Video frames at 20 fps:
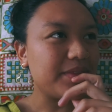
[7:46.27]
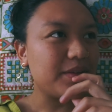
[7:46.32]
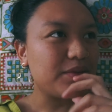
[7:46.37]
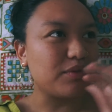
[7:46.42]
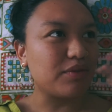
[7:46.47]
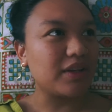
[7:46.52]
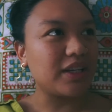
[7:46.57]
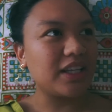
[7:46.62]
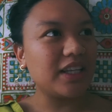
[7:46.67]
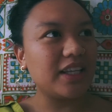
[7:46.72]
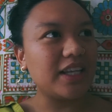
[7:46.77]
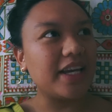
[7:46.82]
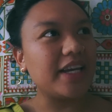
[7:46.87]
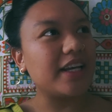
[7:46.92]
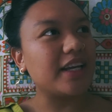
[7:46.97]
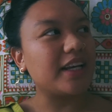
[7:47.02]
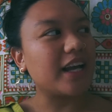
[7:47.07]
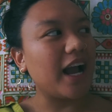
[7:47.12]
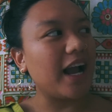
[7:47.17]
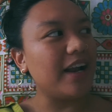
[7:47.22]
Really
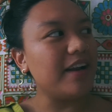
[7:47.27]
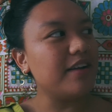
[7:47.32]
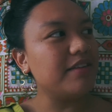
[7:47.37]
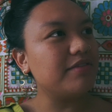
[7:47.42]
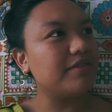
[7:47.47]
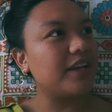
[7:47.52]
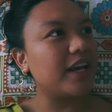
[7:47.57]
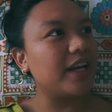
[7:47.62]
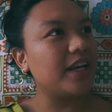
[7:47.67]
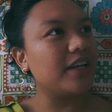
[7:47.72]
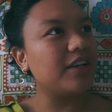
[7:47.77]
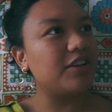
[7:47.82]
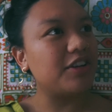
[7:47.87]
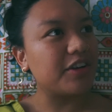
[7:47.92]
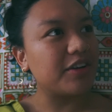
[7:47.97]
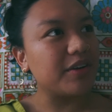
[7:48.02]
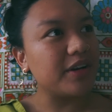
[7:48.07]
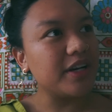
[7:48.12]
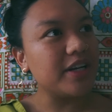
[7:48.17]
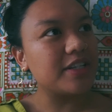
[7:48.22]
like kind of getting
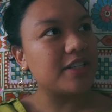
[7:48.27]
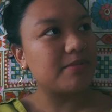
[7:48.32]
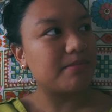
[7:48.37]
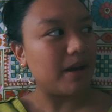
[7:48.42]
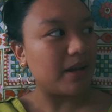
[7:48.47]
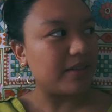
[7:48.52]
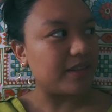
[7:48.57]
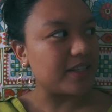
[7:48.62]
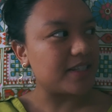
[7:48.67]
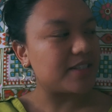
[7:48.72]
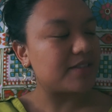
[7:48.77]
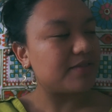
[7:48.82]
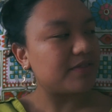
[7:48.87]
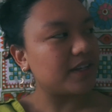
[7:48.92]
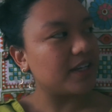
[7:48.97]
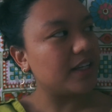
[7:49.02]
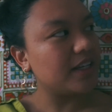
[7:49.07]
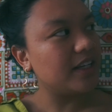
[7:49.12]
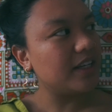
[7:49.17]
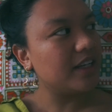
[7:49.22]
curious about this
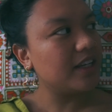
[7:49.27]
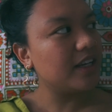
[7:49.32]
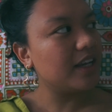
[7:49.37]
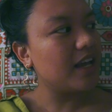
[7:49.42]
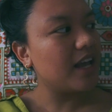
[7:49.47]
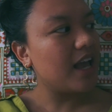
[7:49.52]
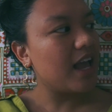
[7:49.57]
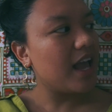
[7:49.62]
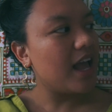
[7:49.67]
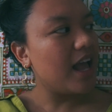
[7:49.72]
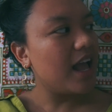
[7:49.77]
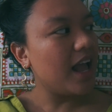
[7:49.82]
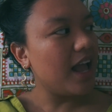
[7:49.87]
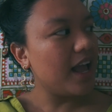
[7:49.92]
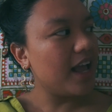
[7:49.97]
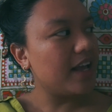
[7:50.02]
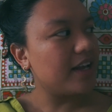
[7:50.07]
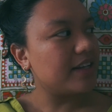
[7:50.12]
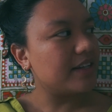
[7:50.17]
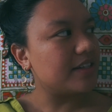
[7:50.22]
feeling
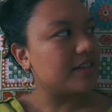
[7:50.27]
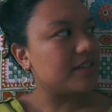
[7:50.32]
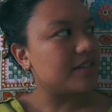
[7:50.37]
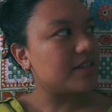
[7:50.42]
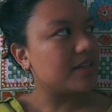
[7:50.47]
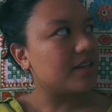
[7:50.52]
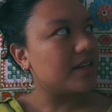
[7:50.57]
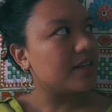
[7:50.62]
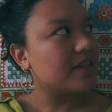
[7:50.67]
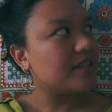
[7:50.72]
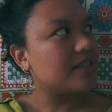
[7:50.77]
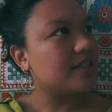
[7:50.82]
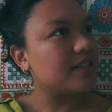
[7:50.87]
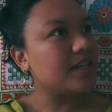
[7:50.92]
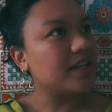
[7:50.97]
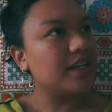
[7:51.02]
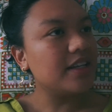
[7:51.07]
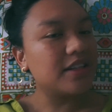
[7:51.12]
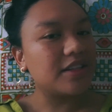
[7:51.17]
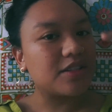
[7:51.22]
and
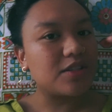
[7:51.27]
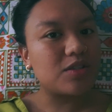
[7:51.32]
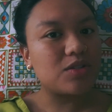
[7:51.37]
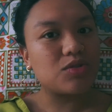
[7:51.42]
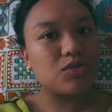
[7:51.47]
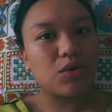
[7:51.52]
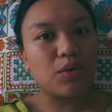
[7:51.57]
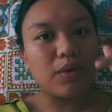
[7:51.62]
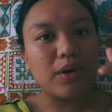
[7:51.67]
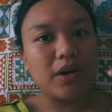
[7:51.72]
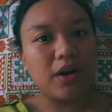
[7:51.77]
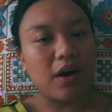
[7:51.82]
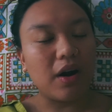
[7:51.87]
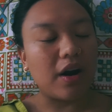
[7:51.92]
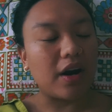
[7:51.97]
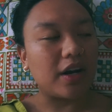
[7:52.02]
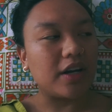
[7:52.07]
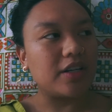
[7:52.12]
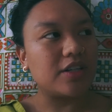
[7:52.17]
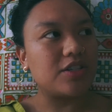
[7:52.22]
seeing the story
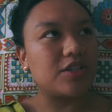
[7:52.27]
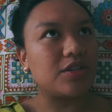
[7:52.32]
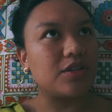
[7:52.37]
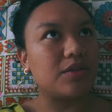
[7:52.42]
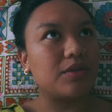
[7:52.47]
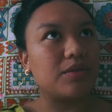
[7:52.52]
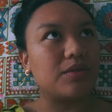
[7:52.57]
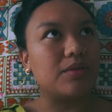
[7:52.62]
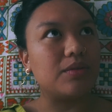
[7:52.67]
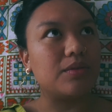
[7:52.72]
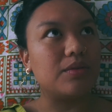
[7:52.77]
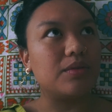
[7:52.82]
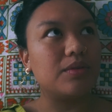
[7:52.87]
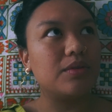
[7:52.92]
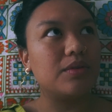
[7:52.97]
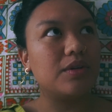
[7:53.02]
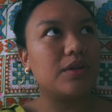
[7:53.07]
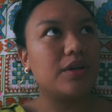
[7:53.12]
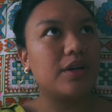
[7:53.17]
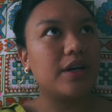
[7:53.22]
arc to
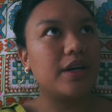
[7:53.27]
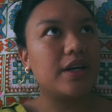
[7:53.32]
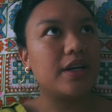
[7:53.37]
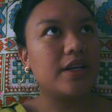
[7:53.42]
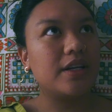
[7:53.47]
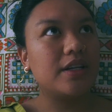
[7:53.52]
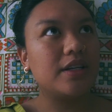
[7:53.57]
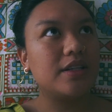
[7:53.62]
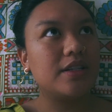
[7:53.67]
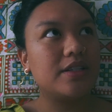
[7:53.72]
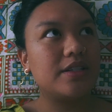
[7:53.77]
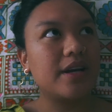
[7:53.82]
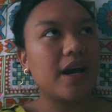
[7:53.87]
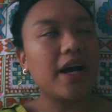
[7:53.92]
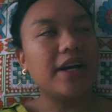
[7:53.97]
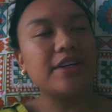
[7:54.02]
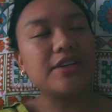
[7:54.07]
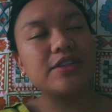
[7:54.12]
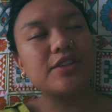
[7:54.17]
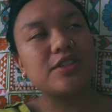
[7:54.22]

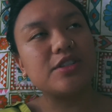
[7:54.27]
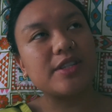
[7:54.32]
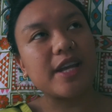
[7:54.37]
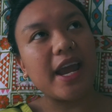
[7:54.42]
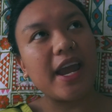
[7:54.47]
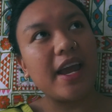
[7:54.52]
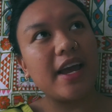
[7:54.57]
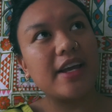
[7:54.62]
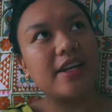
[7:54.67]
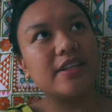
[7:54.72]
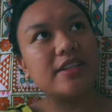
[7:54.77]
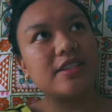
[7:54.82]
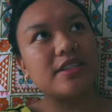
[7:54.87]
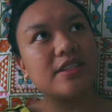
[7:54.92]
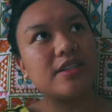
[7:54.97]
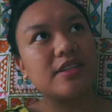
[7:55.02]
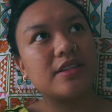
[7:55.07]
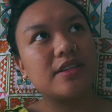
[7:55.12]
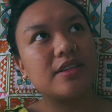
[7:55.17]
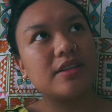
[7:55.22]
understand
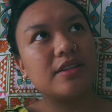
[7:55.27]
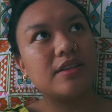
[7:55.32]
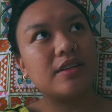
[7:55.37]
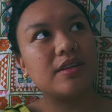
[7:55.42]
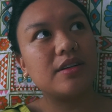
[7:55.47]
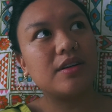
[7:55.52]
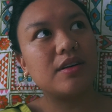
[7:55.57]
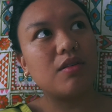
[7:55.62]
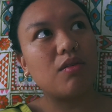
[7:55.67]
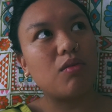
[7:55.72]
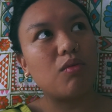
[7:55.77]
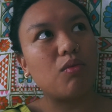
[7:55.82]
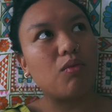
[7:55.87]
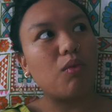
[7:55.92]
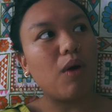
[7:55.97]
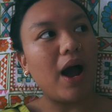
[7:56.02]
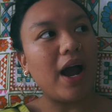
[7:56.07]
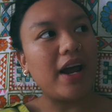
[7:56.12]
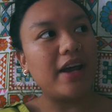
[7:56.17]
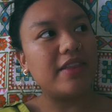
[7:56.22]

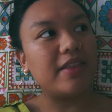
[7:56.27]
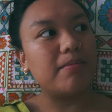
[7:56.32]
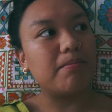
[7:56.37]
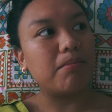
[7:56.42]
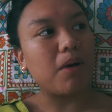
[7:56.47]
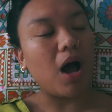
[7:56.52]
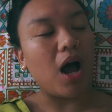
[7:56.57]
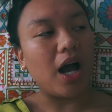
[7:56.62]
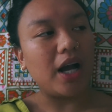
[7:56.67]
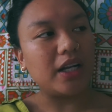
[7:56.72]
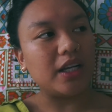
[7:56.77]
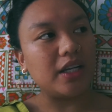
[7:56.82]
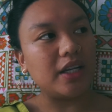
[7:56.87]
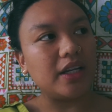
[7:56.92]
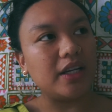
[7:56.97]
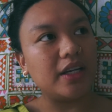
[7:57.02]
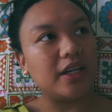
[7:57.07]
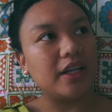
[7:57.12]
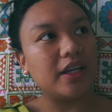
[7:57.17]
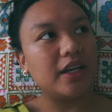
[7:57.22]
why the
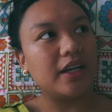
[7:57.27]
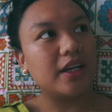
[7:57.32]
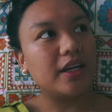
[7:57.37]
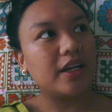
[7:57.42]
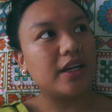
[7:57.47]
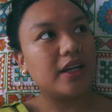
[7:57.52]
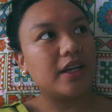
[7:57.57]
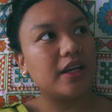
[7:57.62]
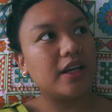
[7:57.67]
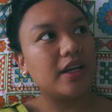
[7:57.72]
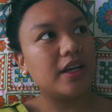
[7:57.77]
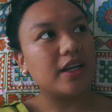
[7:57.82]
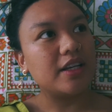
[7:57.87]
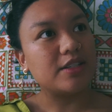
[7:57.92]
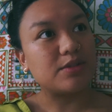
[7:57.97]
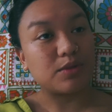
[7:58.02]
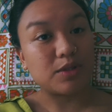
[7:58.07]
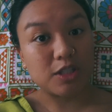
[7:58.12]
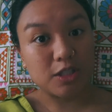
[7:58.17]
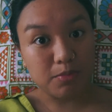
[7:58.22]
body
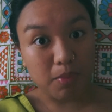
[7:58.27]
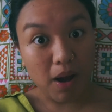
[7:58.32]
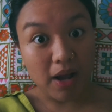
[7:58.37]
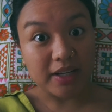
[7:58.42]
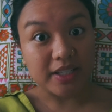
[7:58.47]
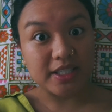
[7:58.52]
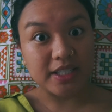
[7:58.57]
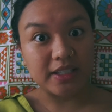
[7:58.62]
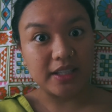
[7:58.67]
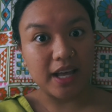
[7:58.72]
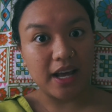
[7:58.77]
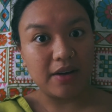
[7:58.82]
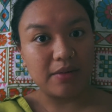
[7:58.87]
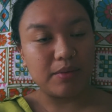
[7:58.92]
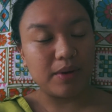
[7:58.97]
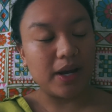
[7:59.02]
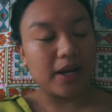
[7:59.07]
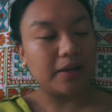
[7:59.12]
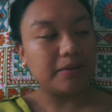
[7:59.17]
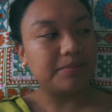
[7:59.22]
is responding that
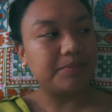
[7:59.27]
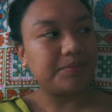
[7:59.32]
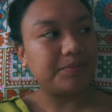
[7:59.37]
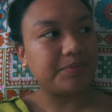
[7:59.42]
way.